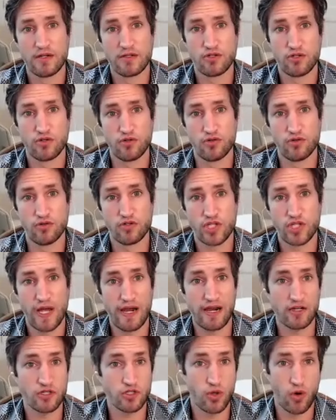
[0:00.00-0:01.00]
to
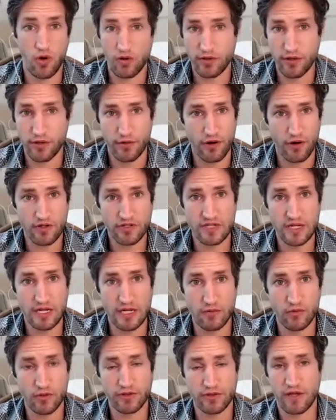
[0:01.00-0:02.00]
challenge orthodoxy,
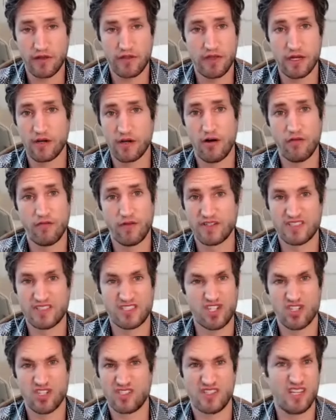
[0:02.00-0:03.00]
what they think of as
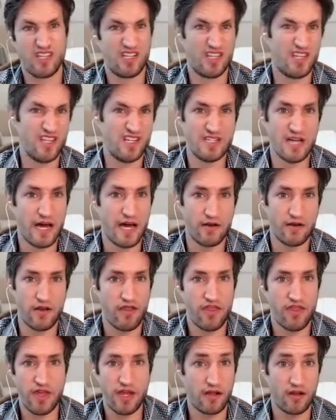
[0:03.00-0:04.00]
just the done
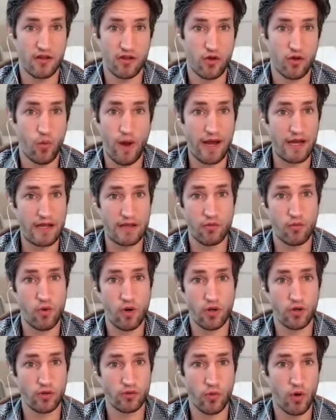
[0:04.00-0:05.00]
thing, the way the
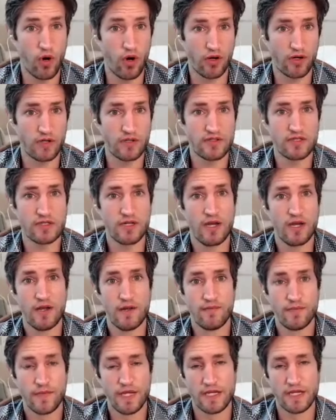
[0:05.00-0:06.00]
world works,
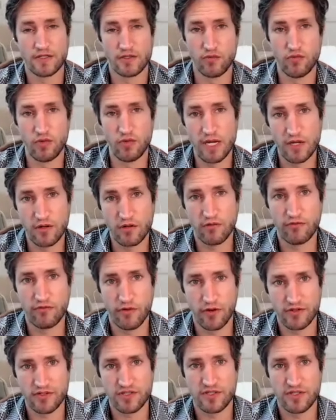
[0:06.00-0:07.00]
is a really good
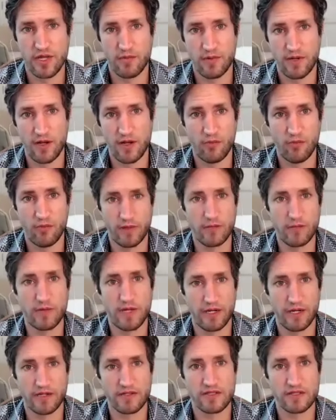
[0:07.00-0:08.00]
first step in helping them get
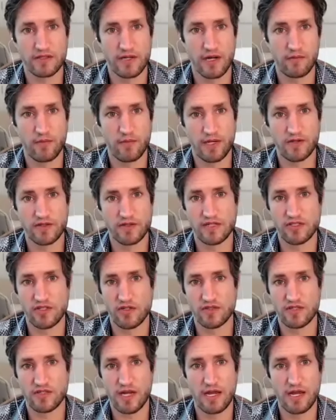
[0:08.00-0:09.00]
unstuck. Because as you
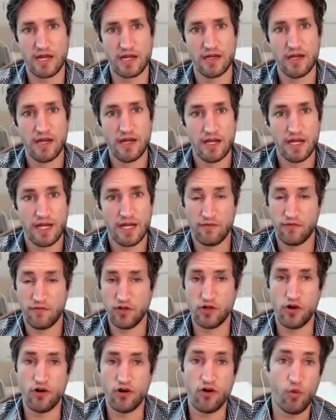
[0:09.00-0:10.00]
say, if you
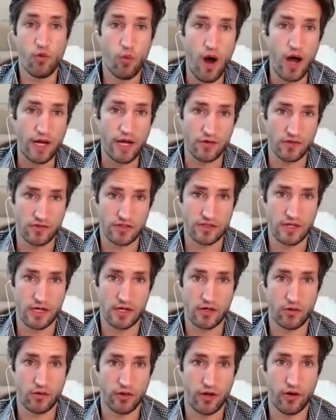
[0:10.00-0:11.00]
don't know why you're stuck
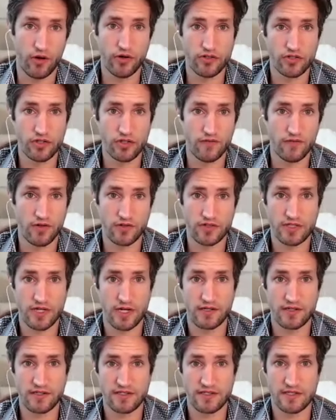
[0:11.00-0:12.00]
or the origin of your
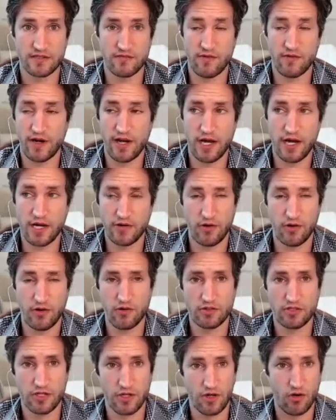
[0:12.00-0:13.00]
stuckness, it's very hard
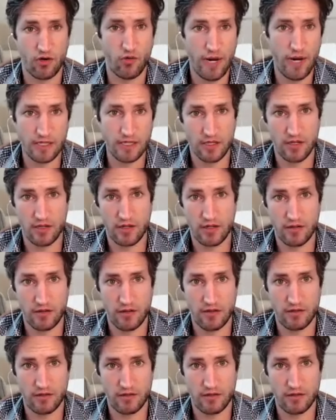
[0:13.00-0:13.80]
to know where to